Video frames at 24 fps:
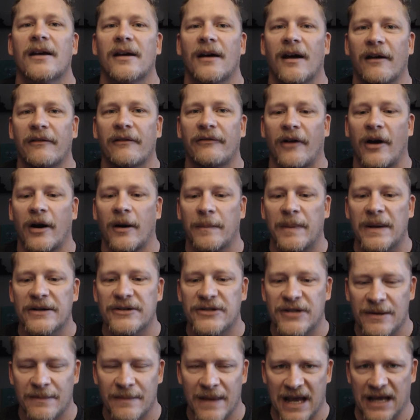of
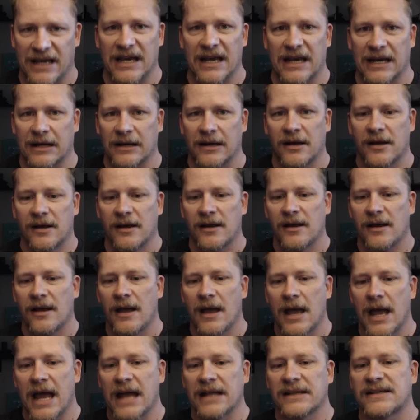RPG making.
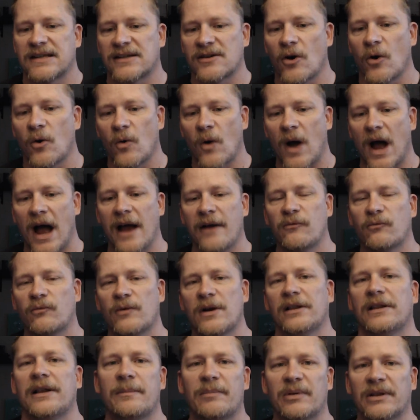And so I
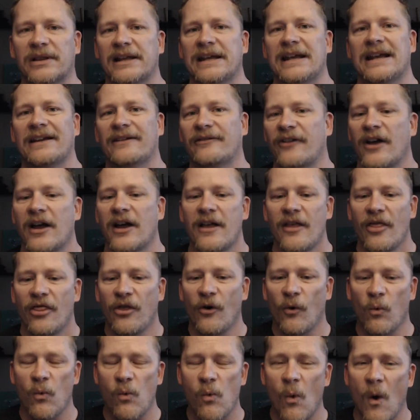really believe the
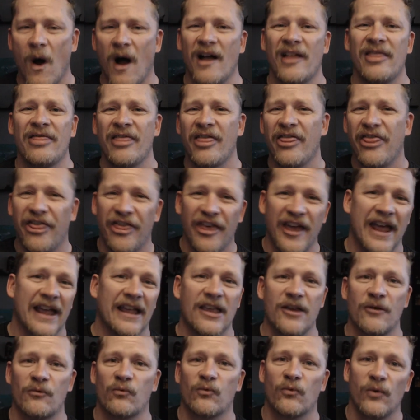one thing
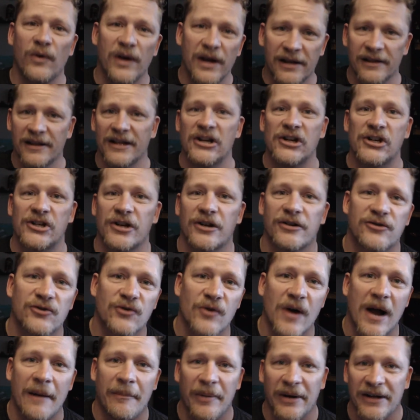you really should
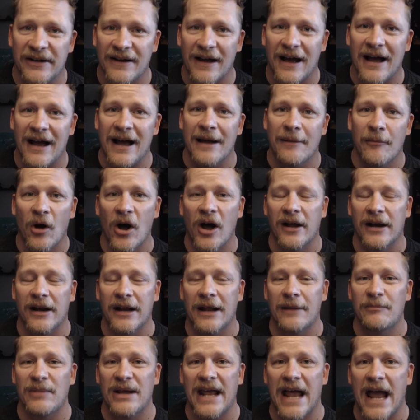drop a dime on and
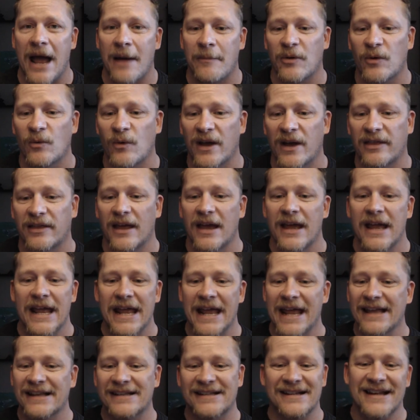be happy with
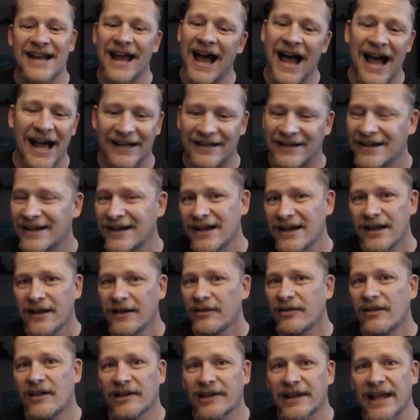is not
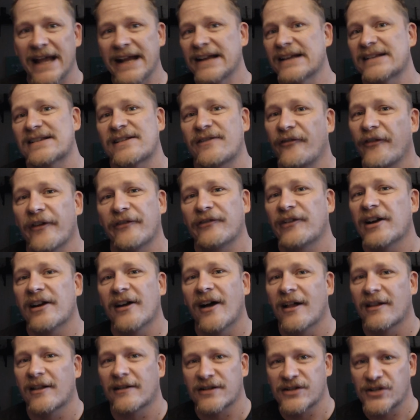the latest
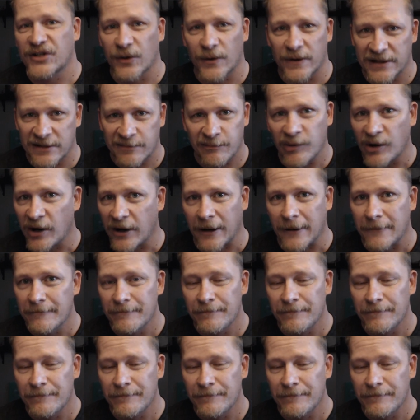$50 source book.